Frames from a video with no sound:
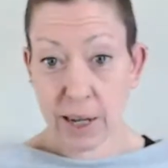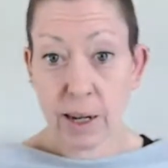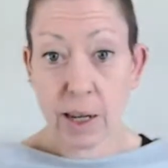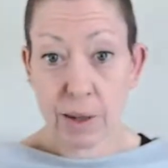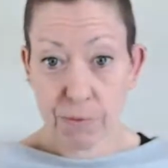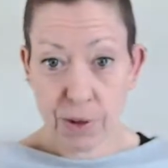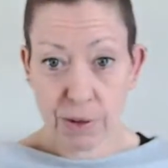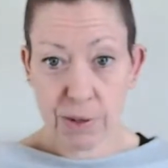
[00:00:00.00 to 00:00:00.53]
it
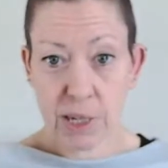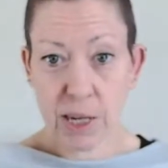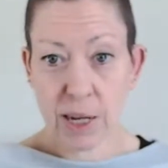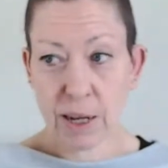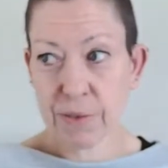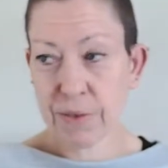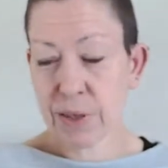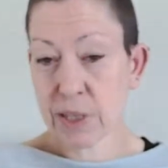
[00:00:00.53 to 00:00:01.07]
like very
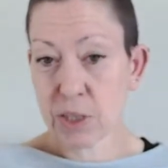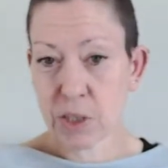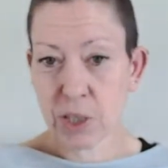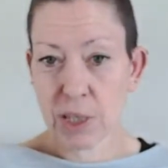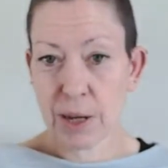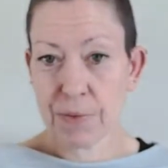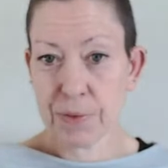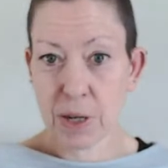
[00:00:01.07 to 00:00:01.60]
carefully, and
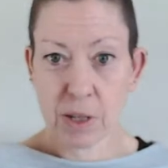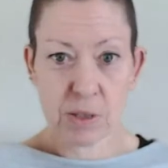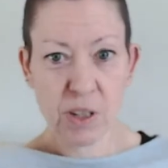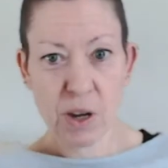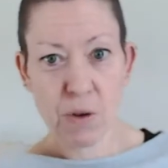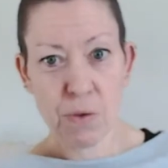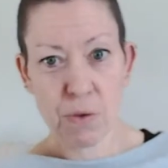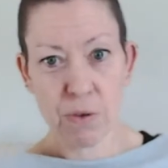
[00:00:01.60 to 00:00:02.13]
she left it. I was
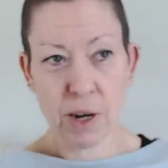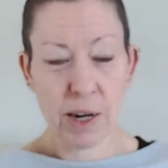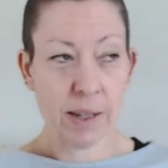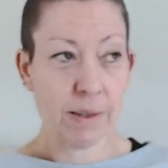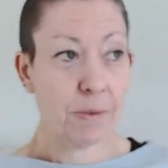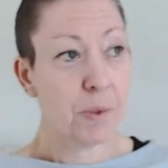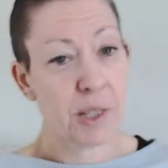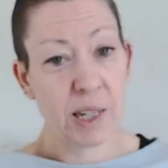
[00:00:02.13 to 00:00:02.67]
like, oh
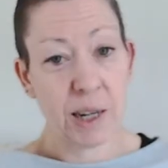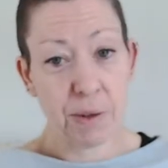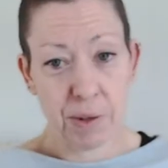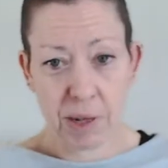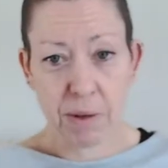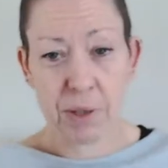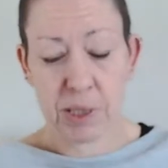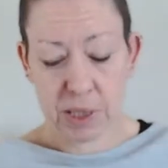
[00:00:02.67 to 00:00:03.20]
great, well now I
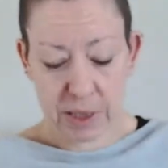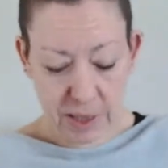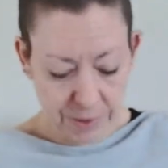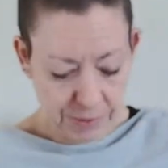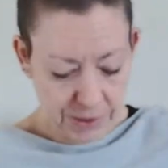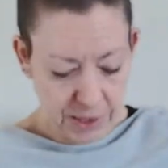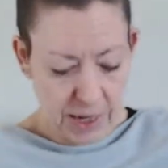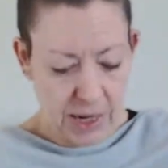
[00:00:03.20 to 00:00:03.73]
know why she's
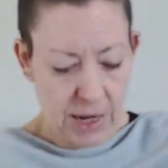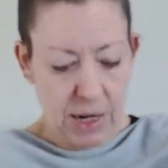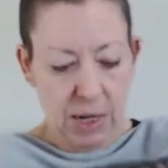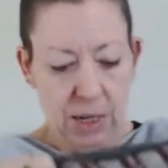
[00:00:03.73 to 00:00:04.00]
left it,